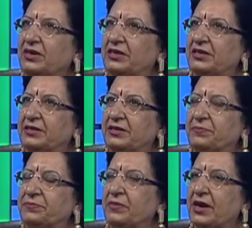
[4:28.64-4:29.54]
uh,
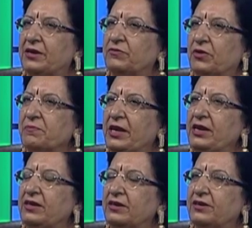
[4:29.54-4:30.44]
for
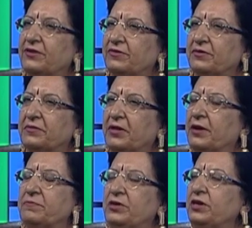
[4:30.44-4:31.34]
many years,
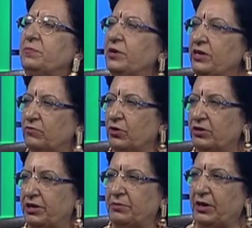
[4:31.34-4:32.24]
I'm deeply involved
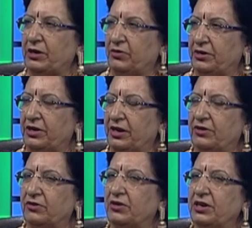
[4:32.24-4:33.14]
in my
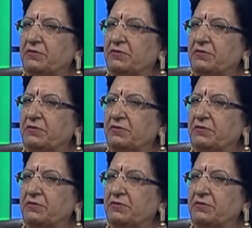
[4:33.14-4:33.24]
organization.